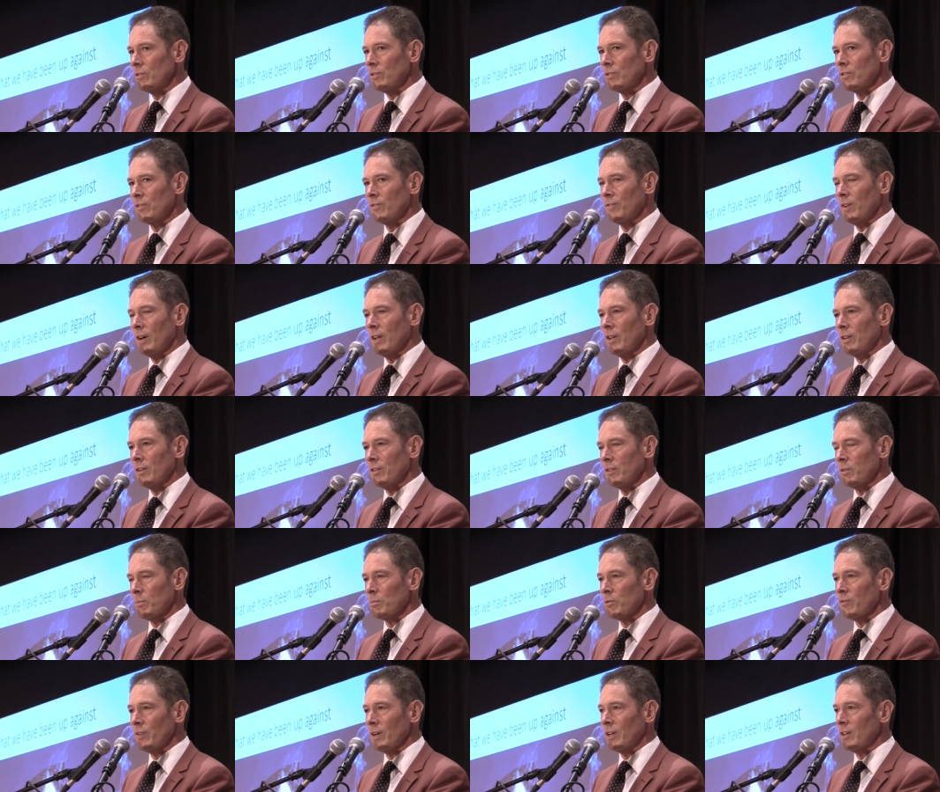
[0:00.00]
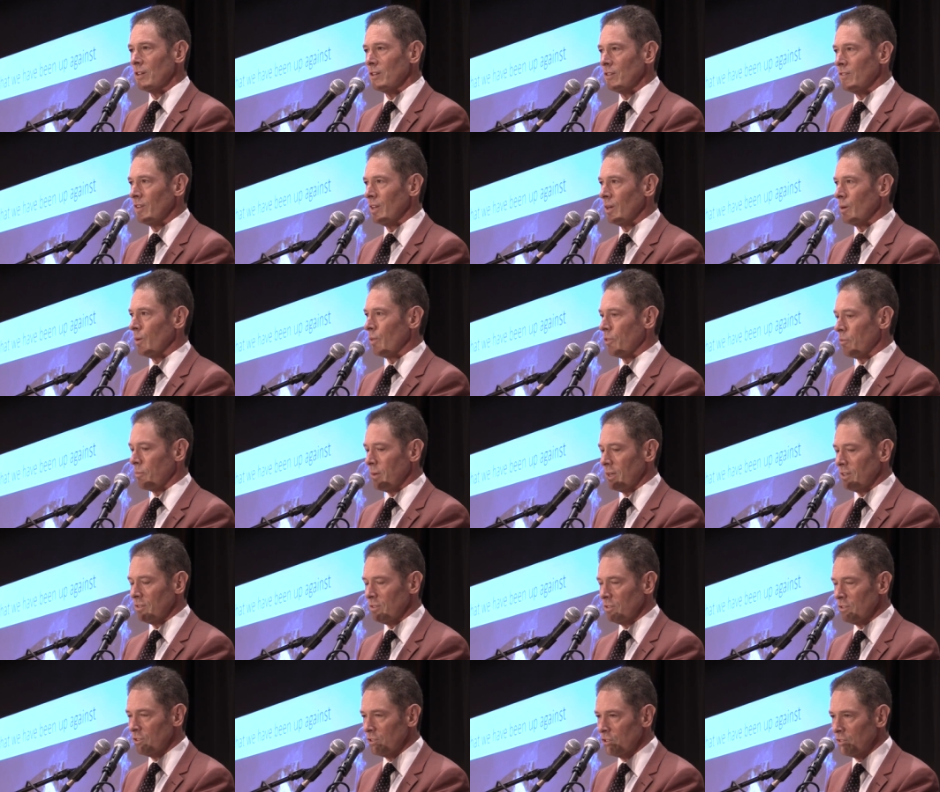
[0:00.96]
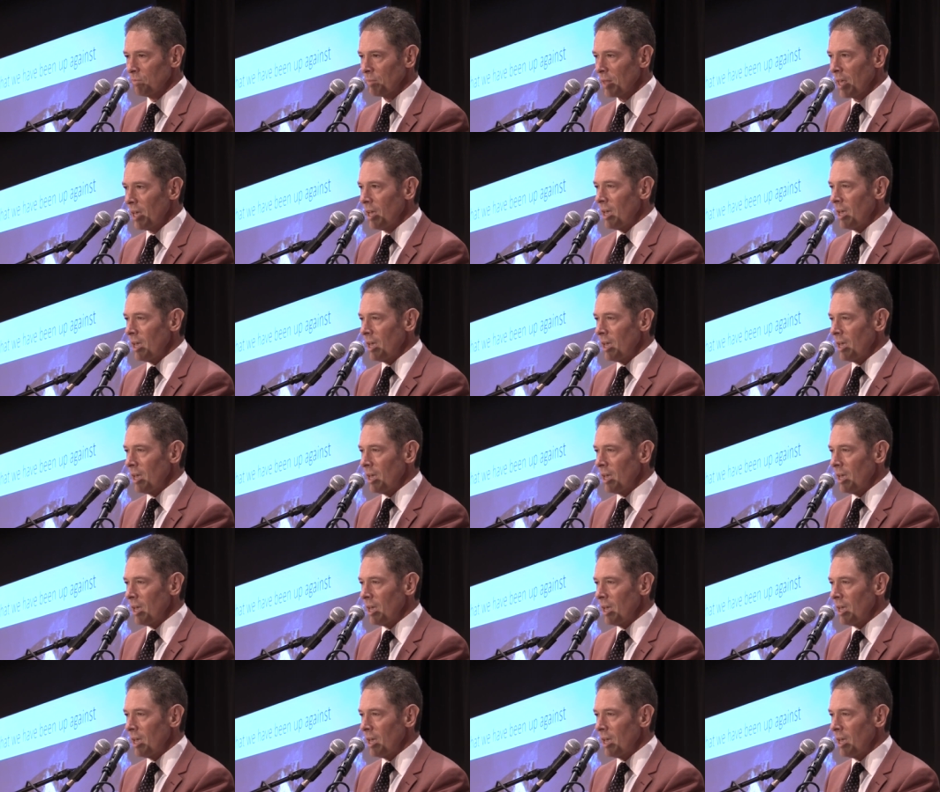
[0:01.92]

to fund preventative health messages.